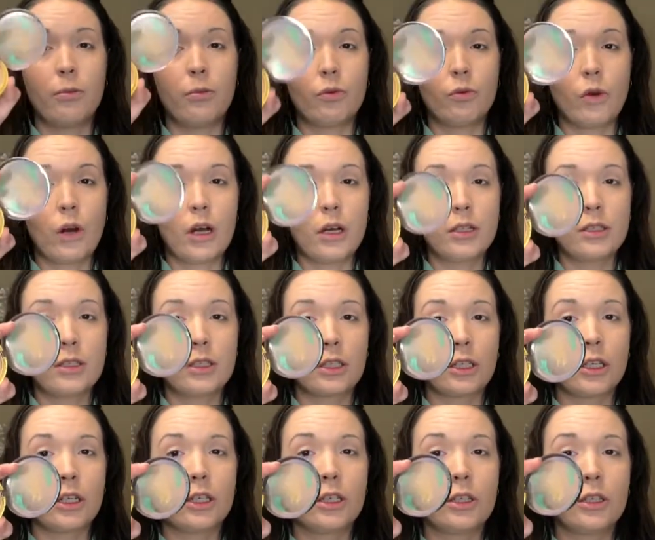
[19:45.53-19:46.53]

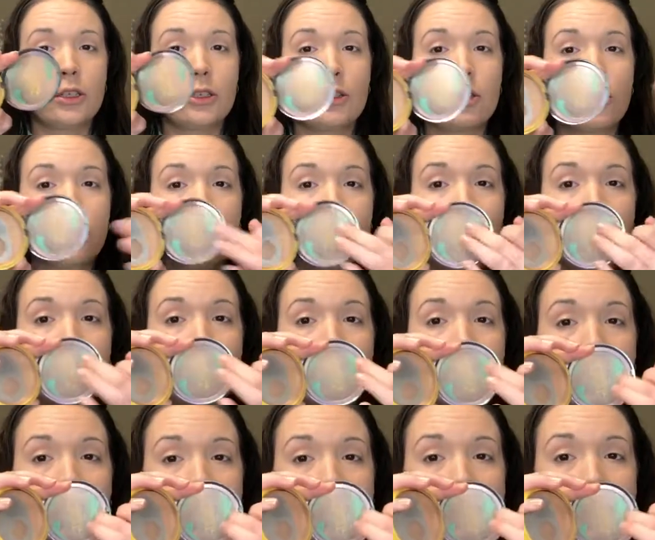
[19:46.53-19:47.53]
bronzer looks so
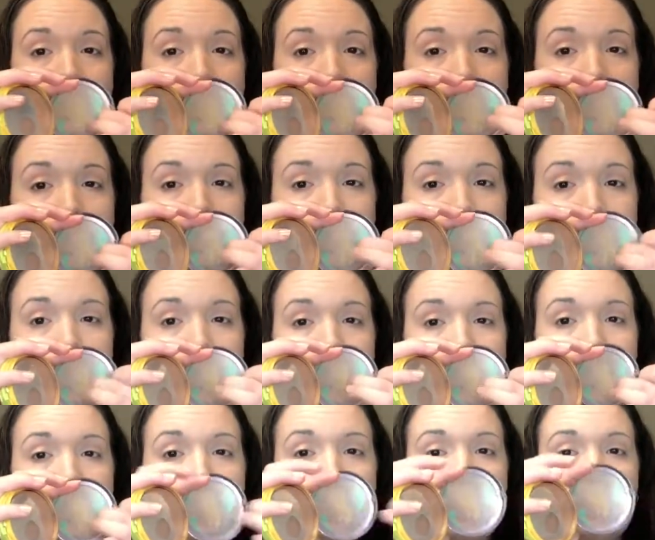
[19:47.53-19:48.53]
busted in the
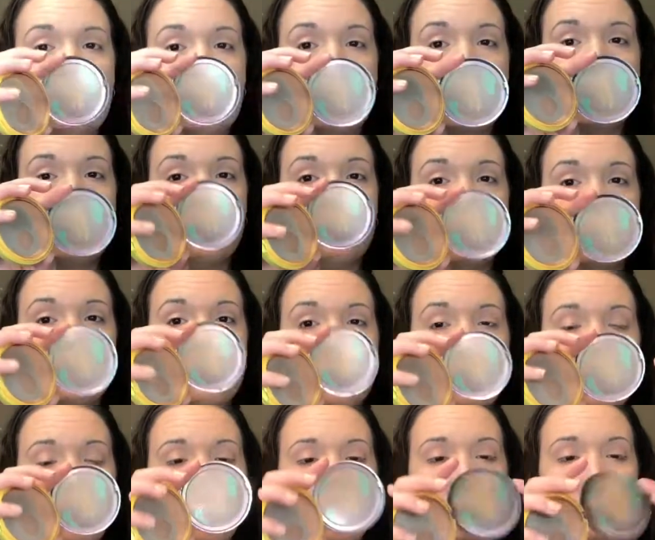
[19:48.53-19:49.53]
lid here, like how it looks
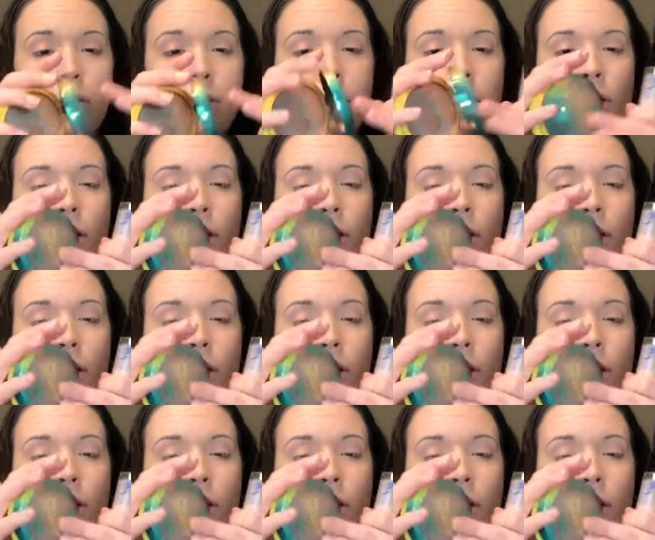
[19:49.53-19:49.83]
all